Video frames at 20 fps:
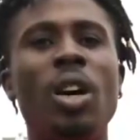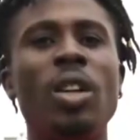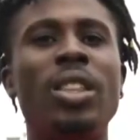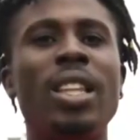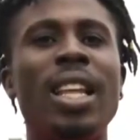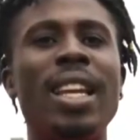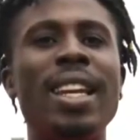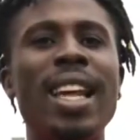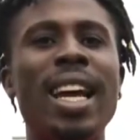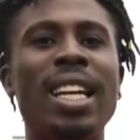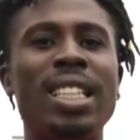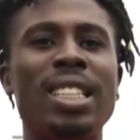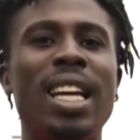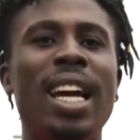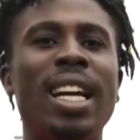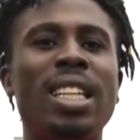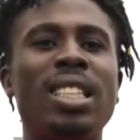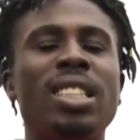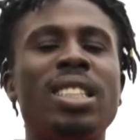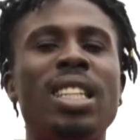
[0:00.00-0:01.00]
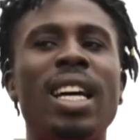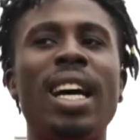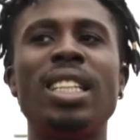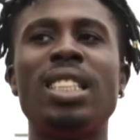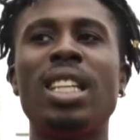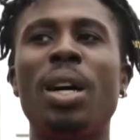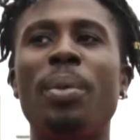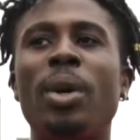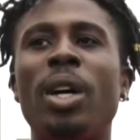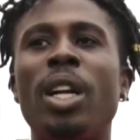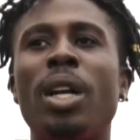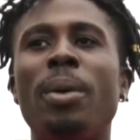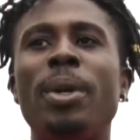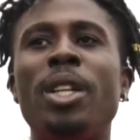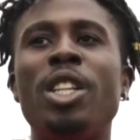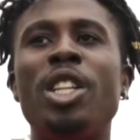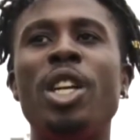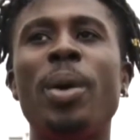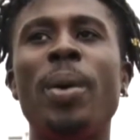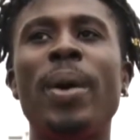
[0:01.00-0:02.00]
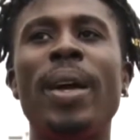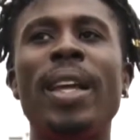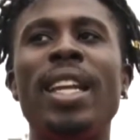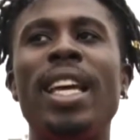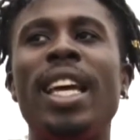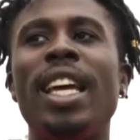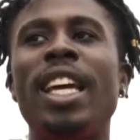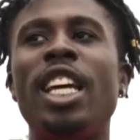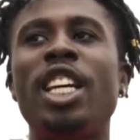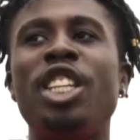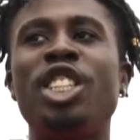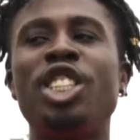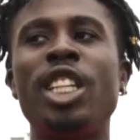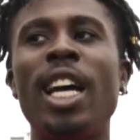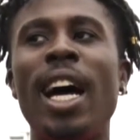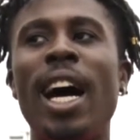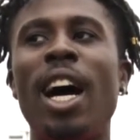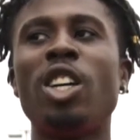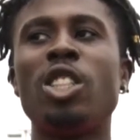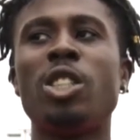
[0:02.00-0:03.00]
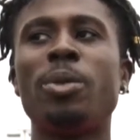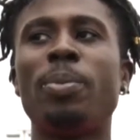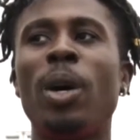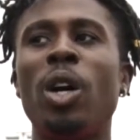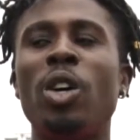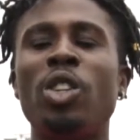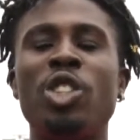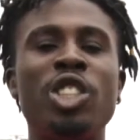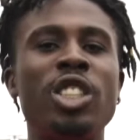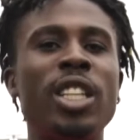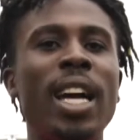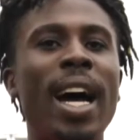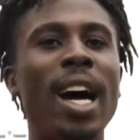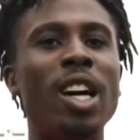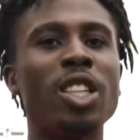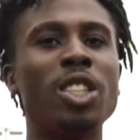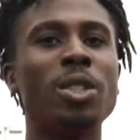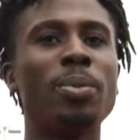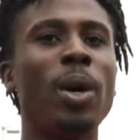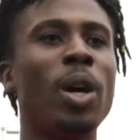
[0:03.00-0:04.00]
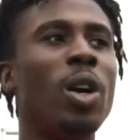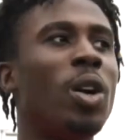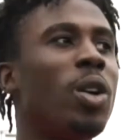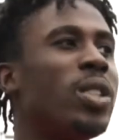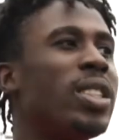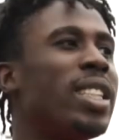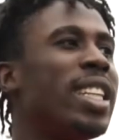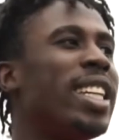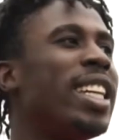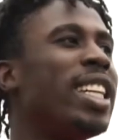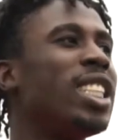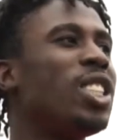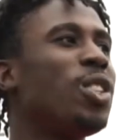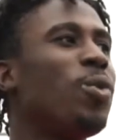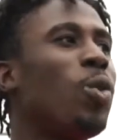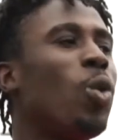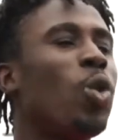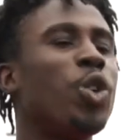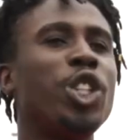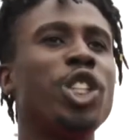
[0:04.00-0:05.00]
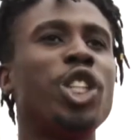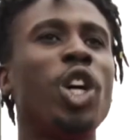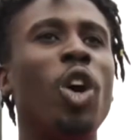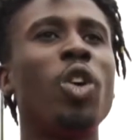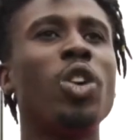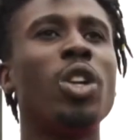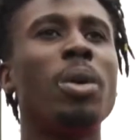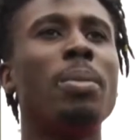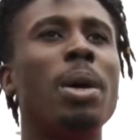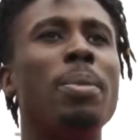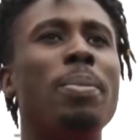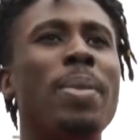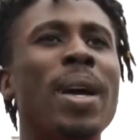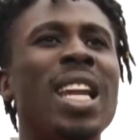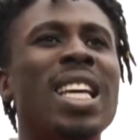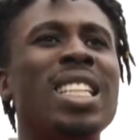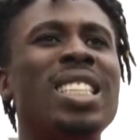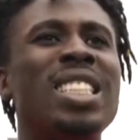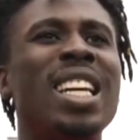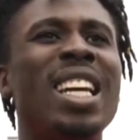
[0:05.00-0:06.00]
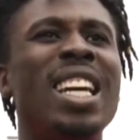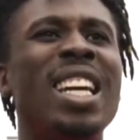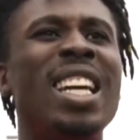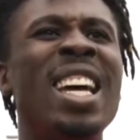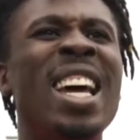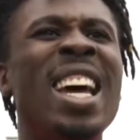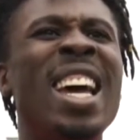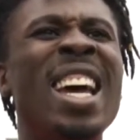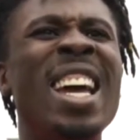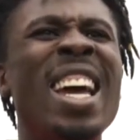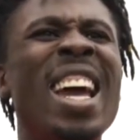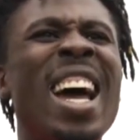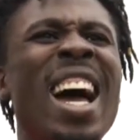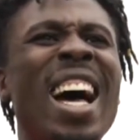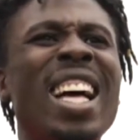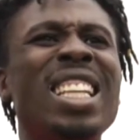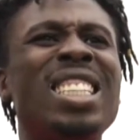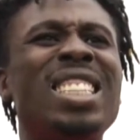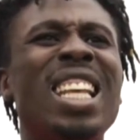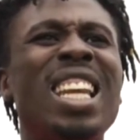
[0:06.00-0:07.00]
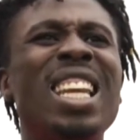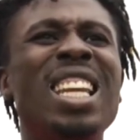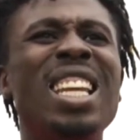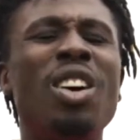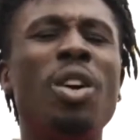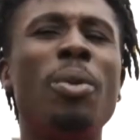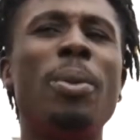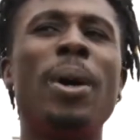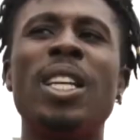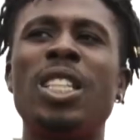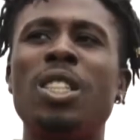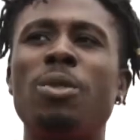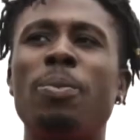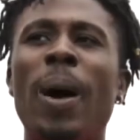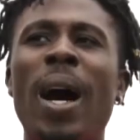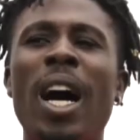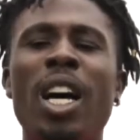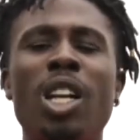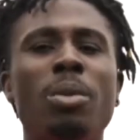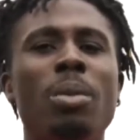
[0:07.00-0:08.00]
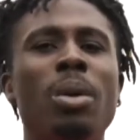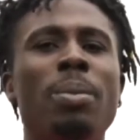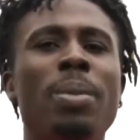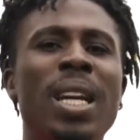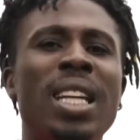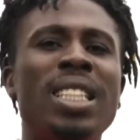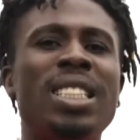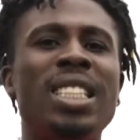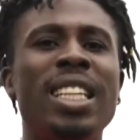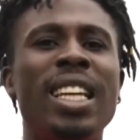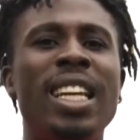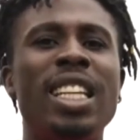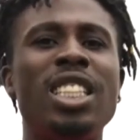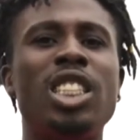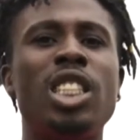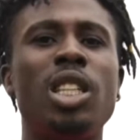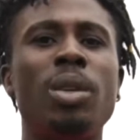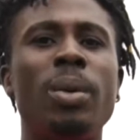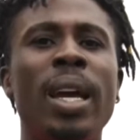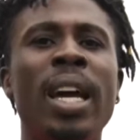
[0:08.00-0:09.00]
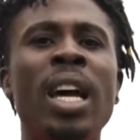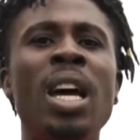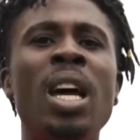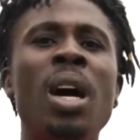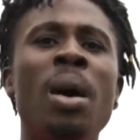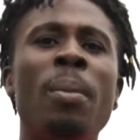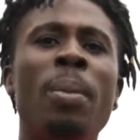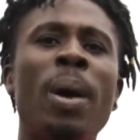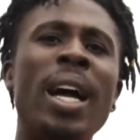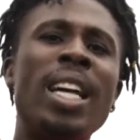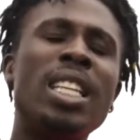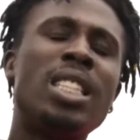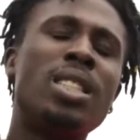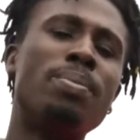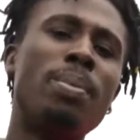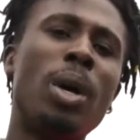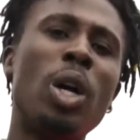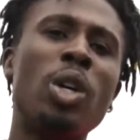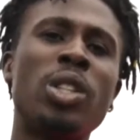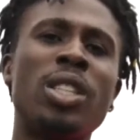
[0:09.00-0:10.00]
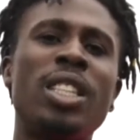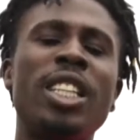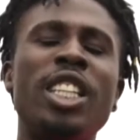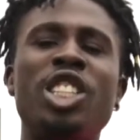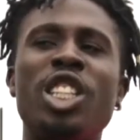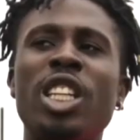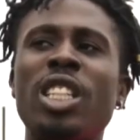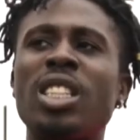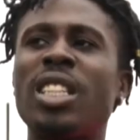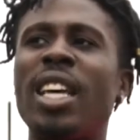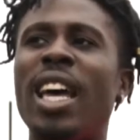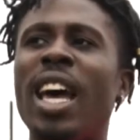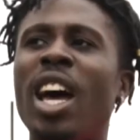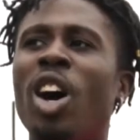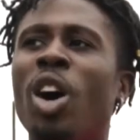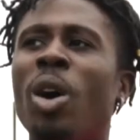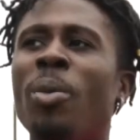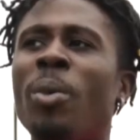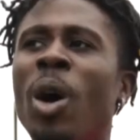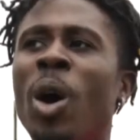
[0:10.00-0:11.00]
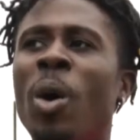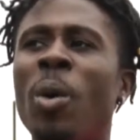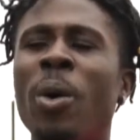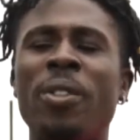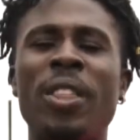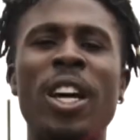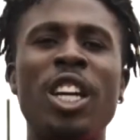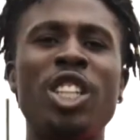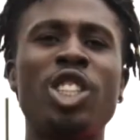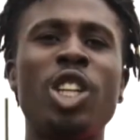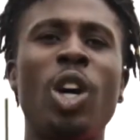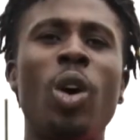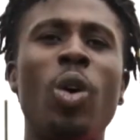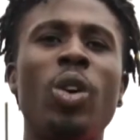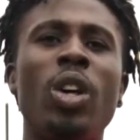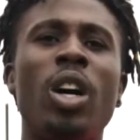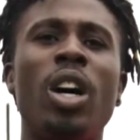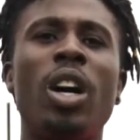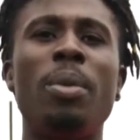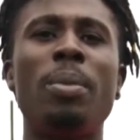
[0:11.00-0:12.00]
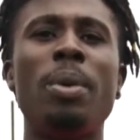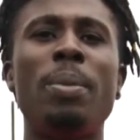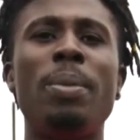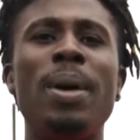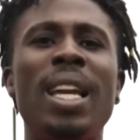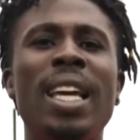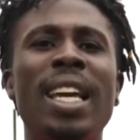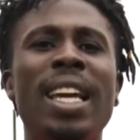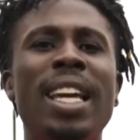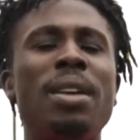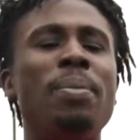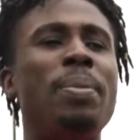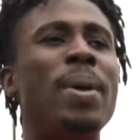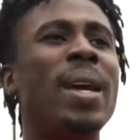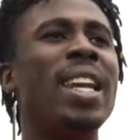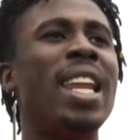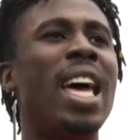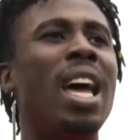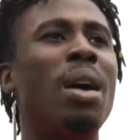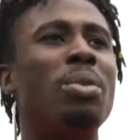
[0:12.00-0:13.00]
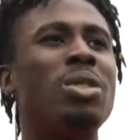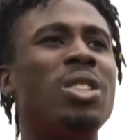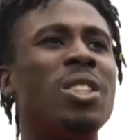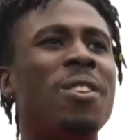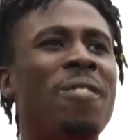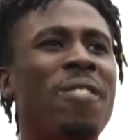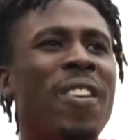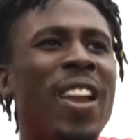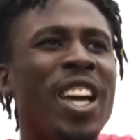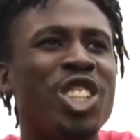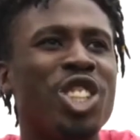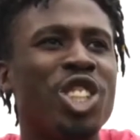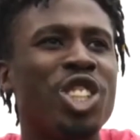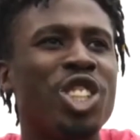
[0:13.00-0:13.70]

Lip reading: the next exercise that we're going to be doing is child's pose. Child's pose is for shoulder mobility. It adds a little bit of spinal mobility into it, but it's mostly just to help with that shoulder mobility, being able to flex your